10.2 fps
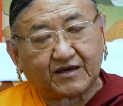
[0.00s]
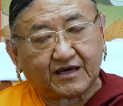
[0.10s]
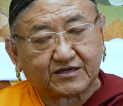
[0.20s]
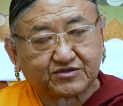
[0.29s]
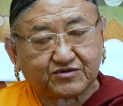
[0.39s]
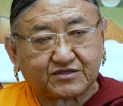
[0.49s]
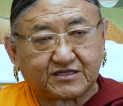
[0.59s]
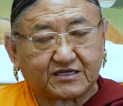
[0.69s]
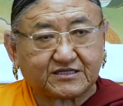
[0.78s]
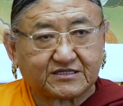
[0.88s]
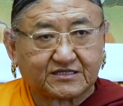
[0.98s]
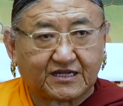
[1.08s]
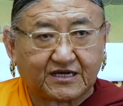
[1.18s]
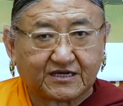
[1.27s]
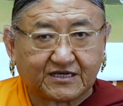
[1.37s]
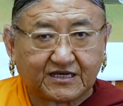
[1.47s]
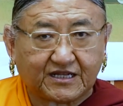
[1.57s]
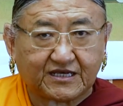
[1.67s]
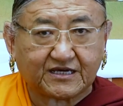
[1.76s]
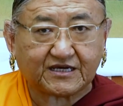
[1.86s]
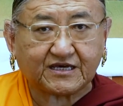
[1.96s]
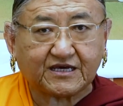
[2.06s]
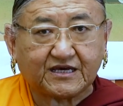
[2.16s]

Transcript: actions such as like killing,